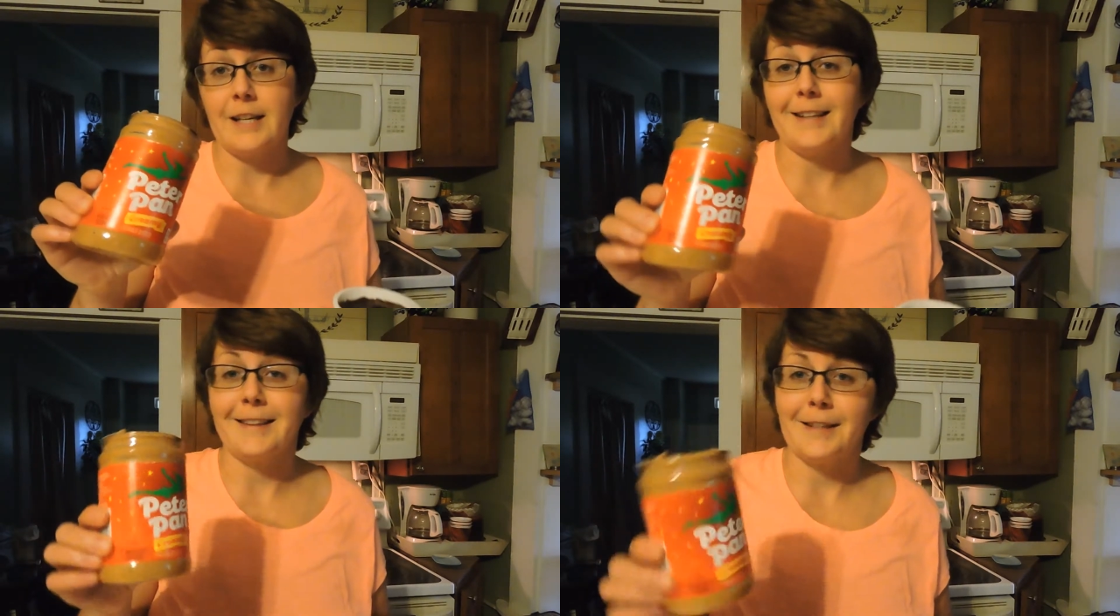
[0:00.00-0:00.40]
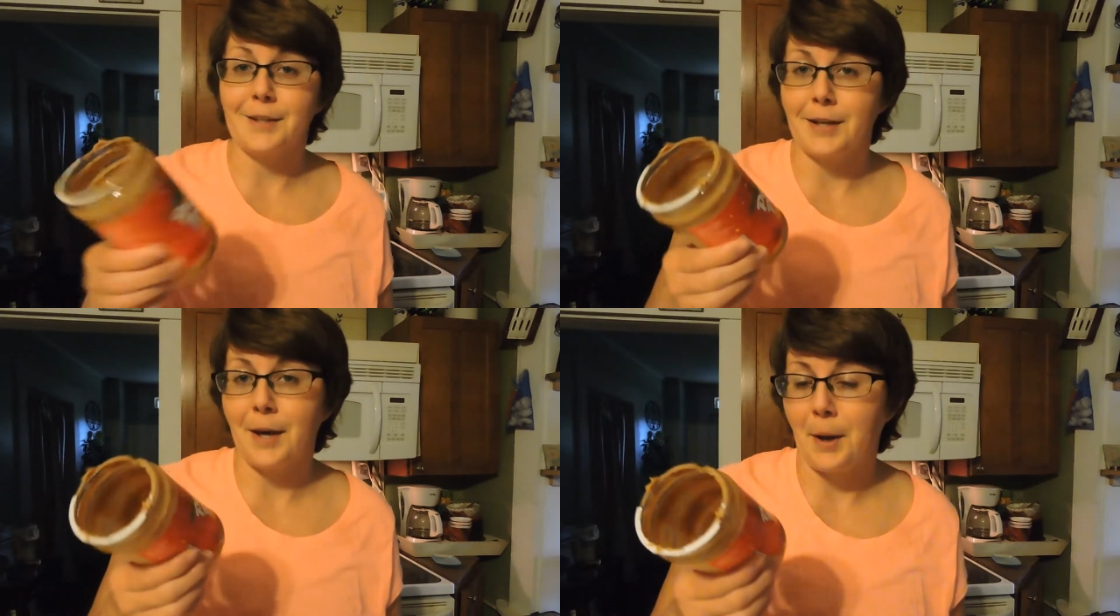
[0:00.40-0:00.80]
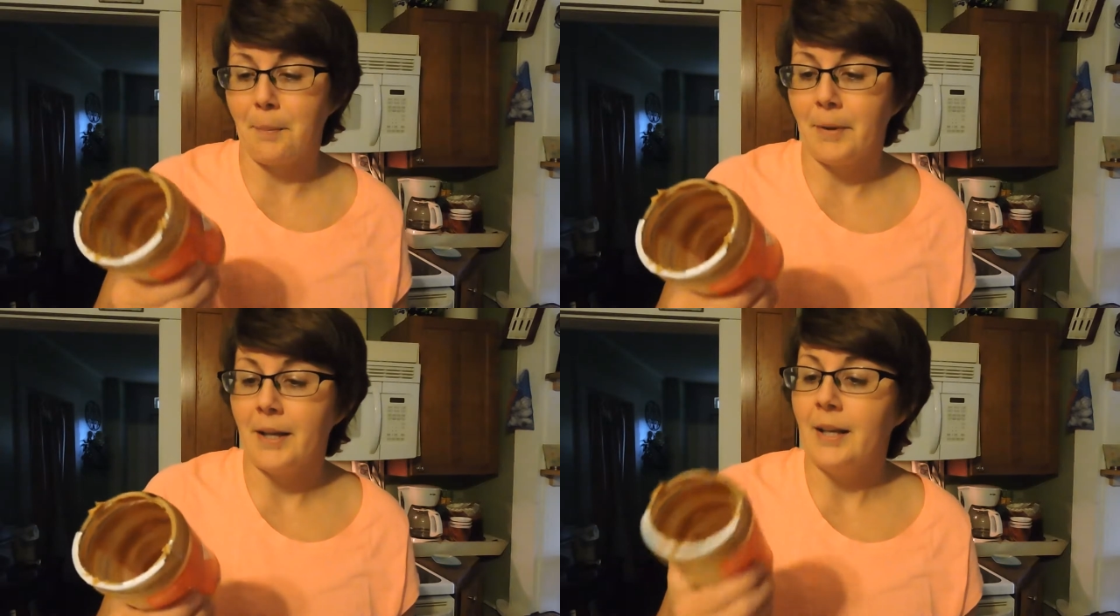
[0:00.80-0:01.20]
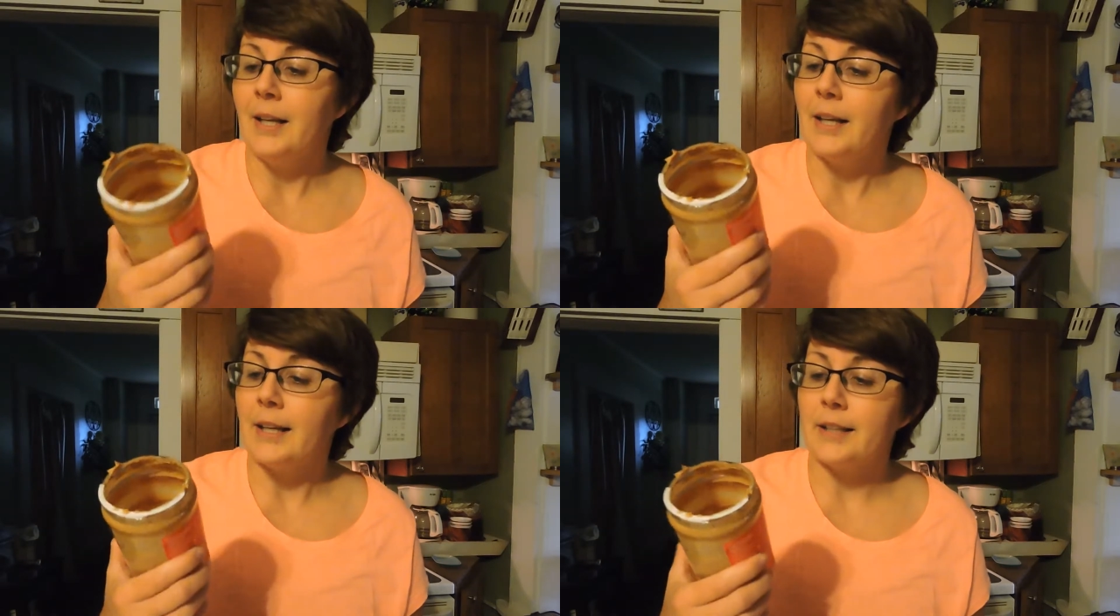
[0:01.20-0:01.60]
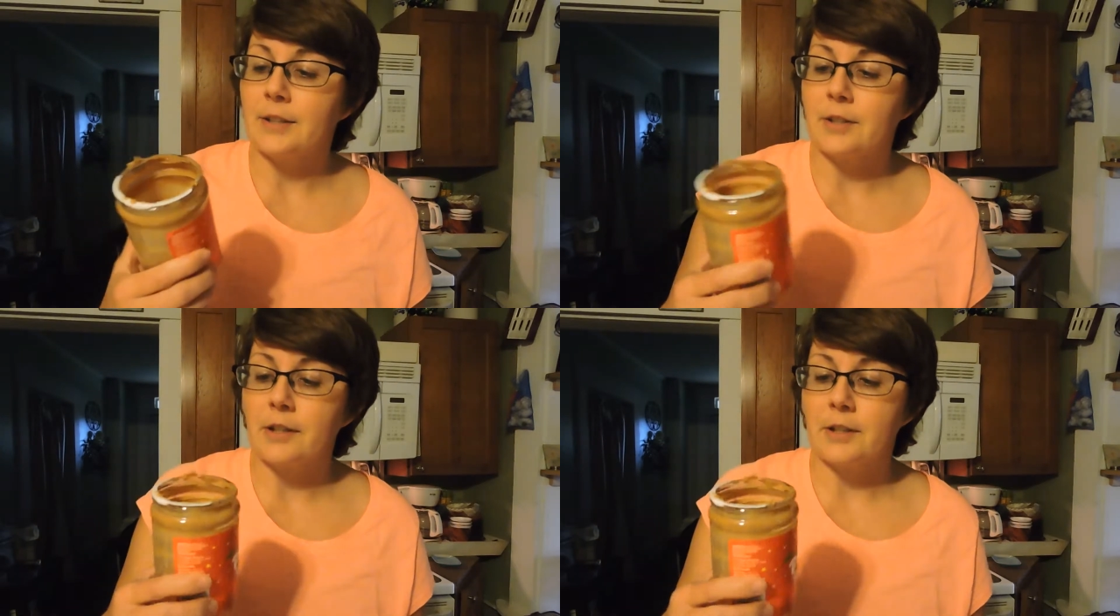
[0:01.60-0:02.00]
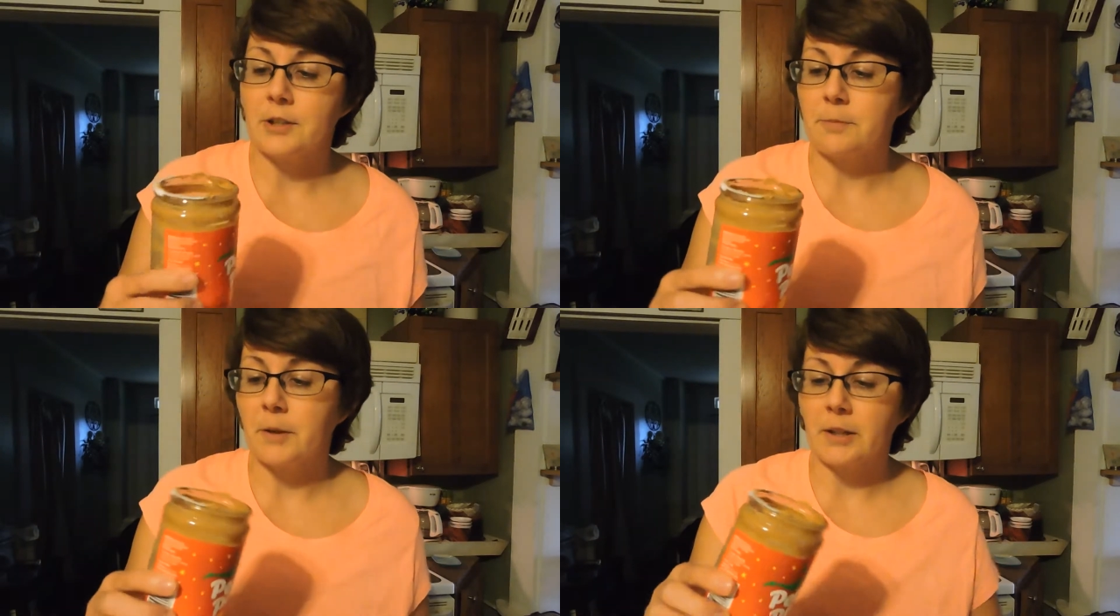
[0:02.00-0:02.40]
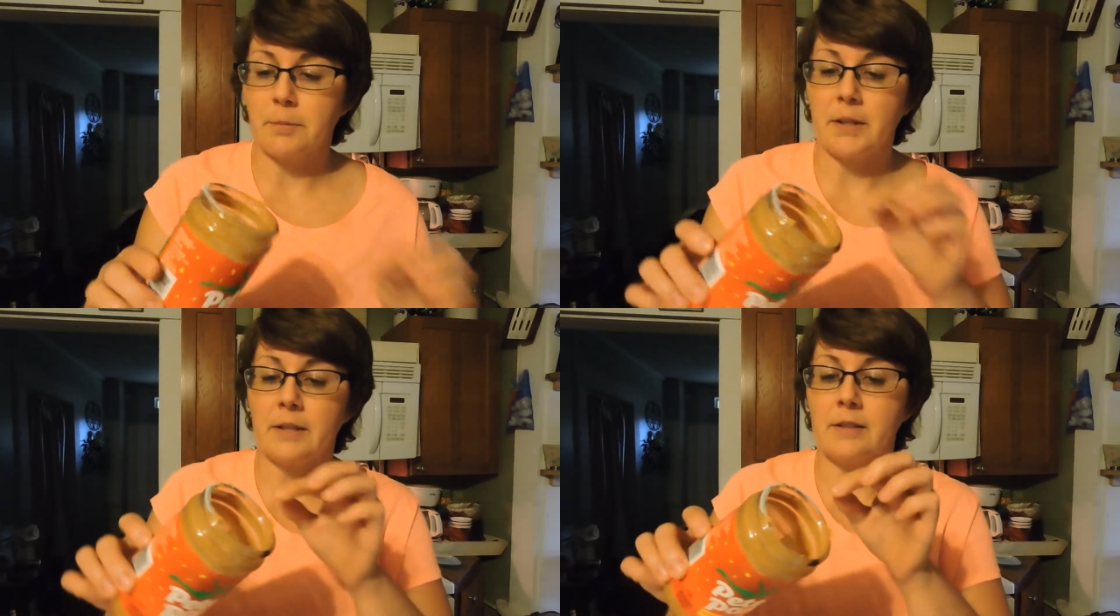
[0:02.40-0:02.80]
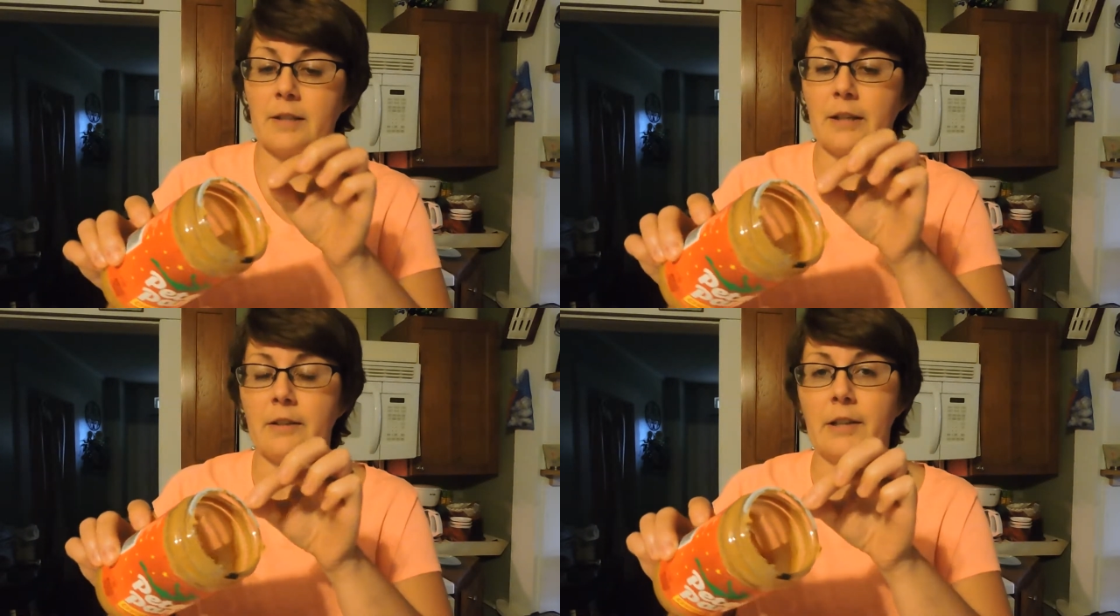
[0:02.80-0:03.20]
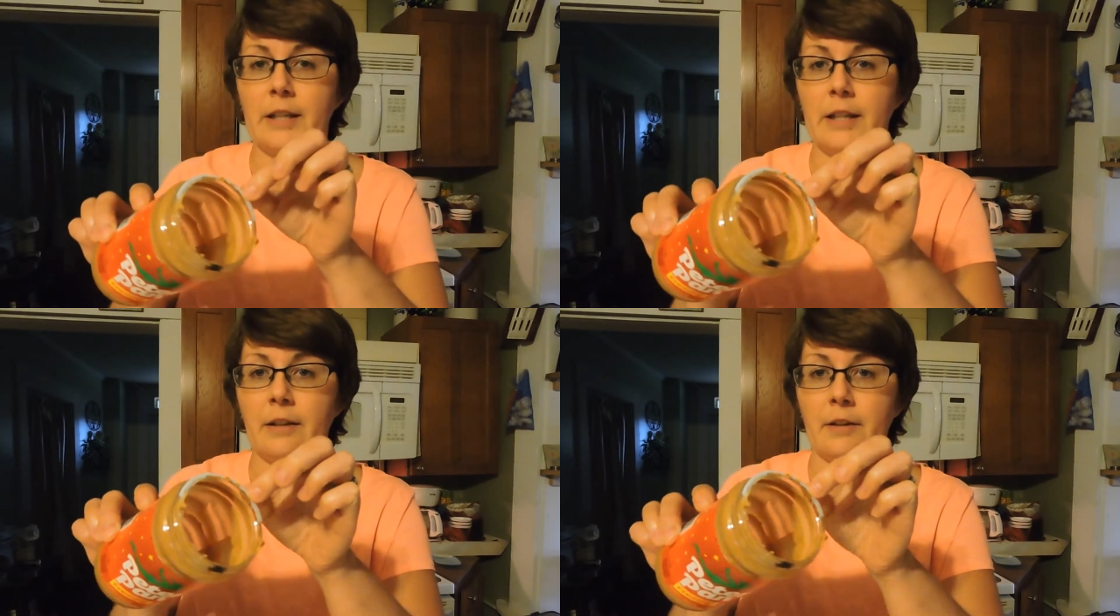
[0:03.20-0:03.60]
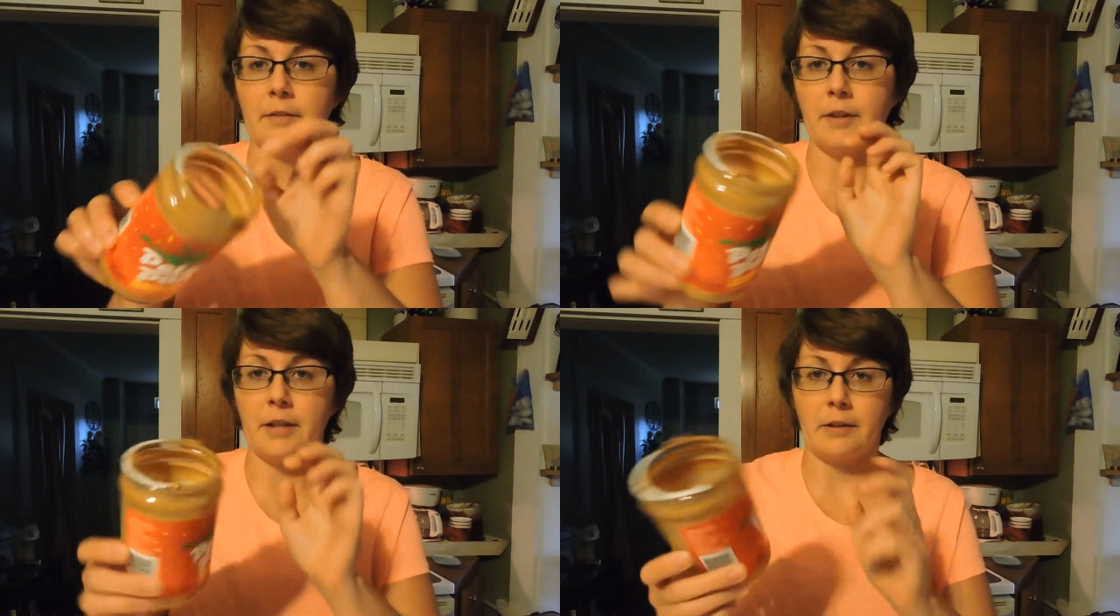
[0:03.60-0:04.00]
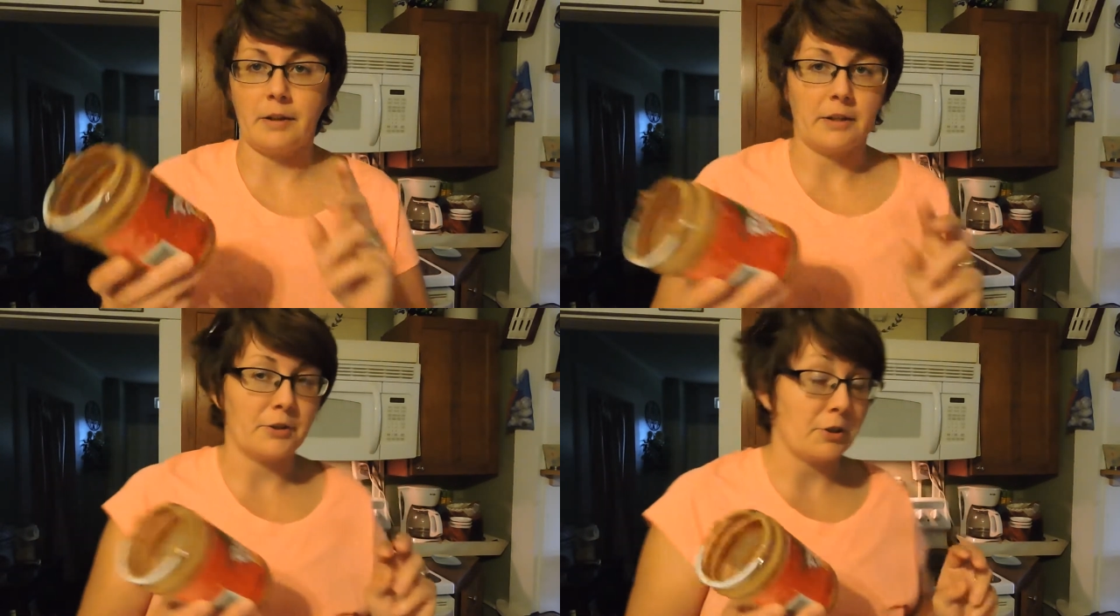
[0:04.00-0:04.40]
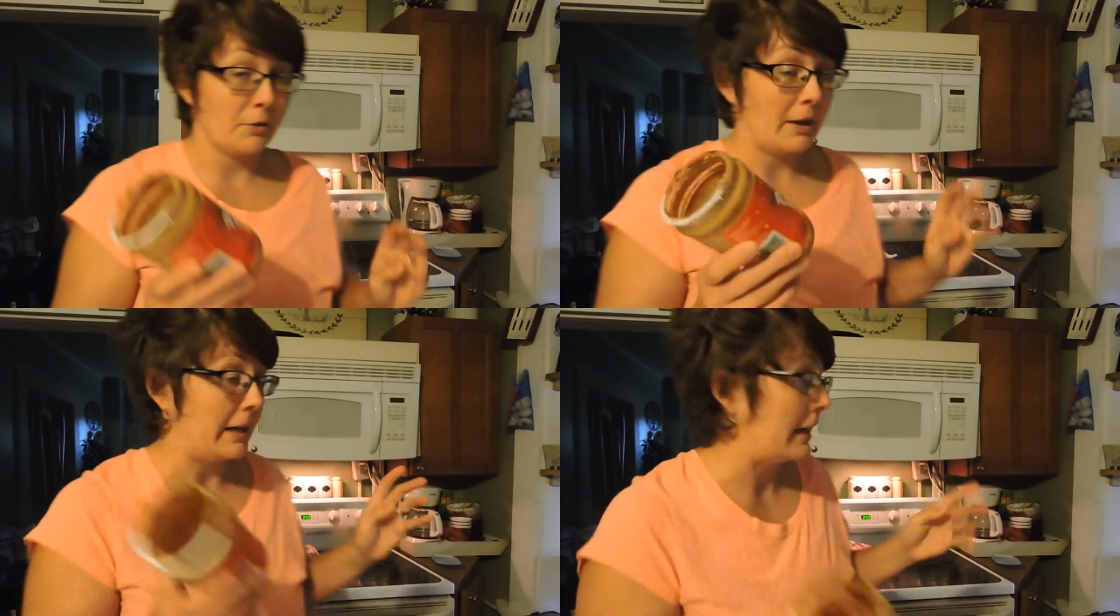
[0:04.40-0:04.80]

heat this up and it started to spark because I couldn't get all of the thing around here. So I